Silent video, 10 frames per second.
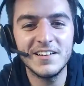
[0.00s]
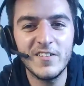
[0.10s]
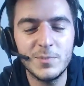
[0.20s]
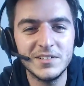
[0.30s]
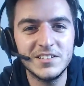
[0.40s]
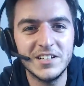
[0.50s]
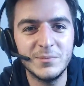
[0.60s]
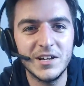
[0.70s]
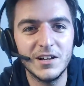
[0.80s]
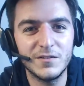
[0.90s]
have been
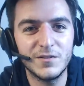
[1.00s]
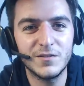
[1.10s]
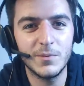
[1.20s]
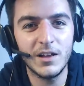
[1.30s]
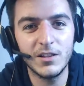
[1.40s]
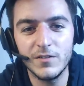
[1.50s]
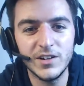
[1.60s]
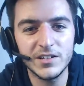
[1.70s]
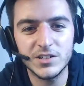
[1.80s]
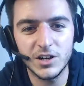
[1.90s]
Team Yale I love a
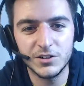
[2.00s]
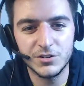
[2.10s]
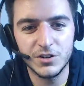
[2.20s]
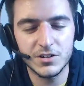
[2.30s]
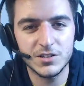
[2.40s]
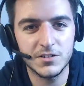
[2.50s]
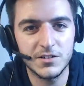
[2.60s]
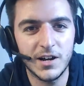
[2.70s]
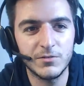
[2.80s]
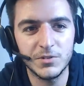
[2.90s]
nice, good underdog
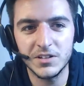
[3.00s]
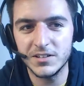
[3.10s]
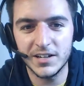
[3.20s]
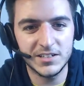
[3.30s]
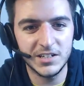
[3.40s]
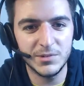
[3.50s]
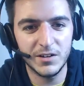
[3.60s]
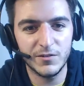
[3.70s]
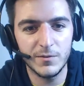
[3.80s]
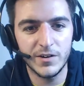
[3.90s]
story. I really like Team
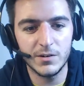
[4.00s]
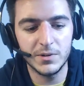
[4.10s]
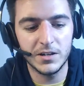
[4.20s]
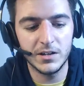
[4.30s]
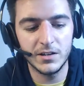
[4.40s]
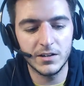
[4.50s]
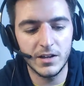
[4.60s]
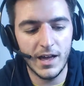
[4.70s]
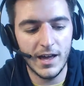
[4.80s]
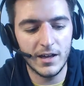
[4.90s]
Yale from the very
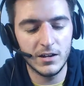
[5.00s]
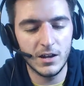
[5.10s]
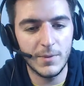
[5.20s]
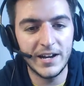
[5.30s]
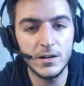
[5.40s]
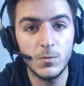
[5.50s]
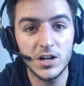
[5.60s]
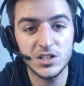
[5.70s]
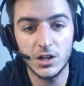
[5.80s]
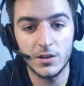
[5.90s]
beginning. And I didn't
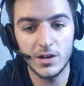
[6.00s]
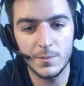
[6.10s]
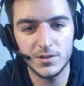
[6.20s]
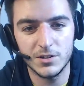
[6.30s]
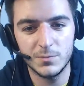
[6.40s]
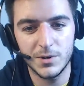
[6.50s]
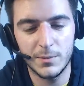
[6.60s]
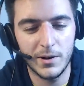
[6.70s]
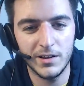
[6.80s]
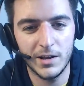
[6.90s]
watch the other episode,
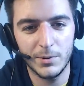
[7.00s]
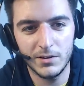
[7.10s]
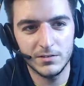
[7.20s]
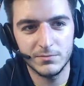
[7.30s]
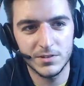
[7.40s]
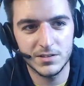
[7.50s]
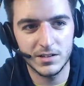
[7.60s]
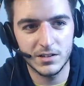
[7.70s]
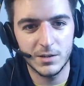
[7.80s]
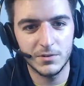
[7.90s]
but I probably missed
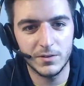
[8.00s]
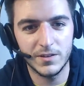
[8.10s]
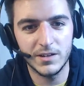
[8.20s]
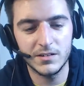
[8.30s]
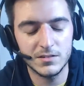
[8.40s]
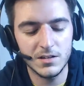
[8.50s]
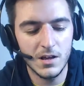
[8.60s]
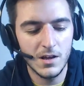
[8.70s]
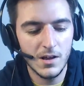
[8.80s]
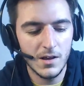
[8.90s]
like a couple of things.
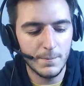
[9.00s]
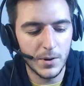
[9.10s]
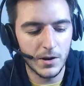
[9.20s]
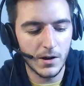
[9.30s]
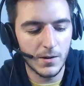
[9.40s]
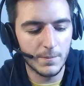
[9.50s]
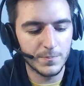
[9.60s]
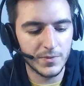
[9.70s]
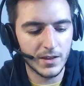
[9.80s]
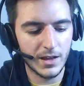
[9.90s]
But
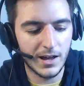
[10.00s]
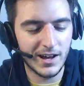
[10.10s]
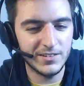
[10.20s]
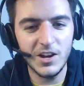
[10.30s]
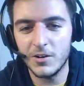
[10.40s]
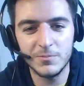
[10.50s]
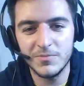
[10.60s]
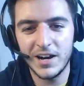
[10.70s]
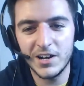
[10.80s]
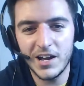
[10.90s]
no, I